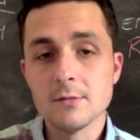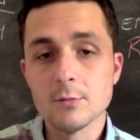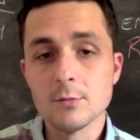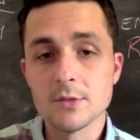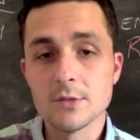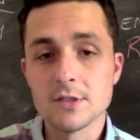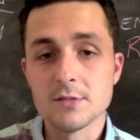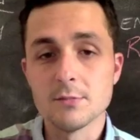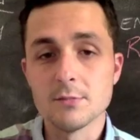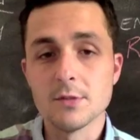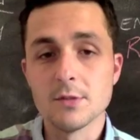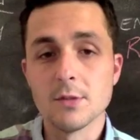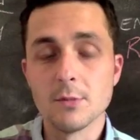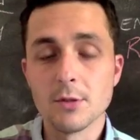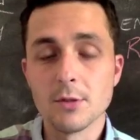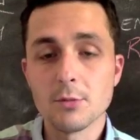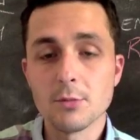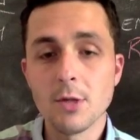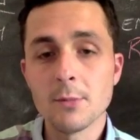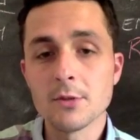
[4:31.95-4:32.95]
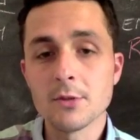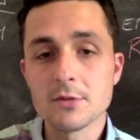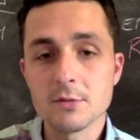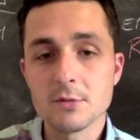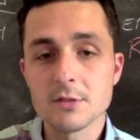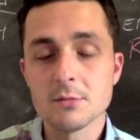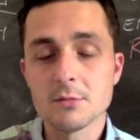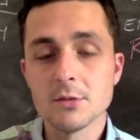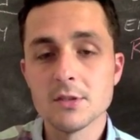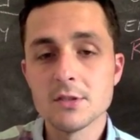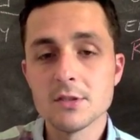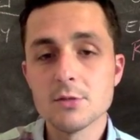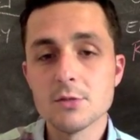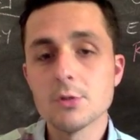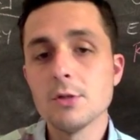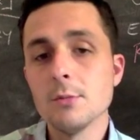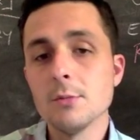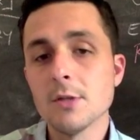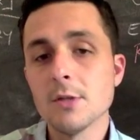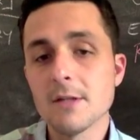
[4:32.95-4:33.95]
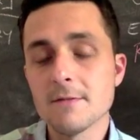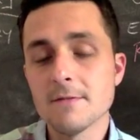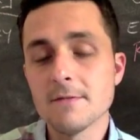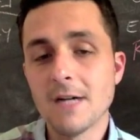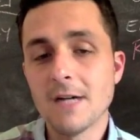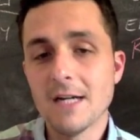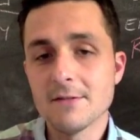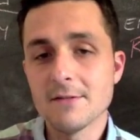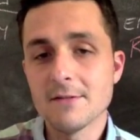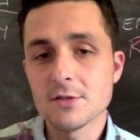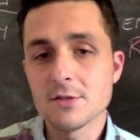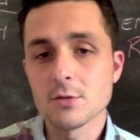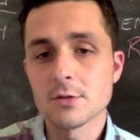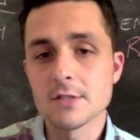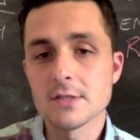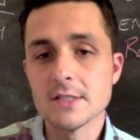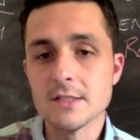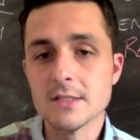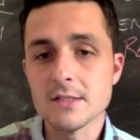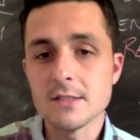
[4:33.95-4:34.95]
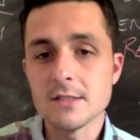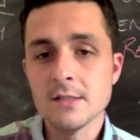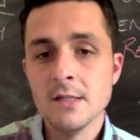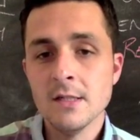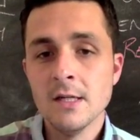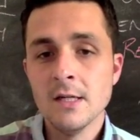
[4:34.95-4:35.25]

which is going to be your primary responsibility, is to accumulate 5 sources,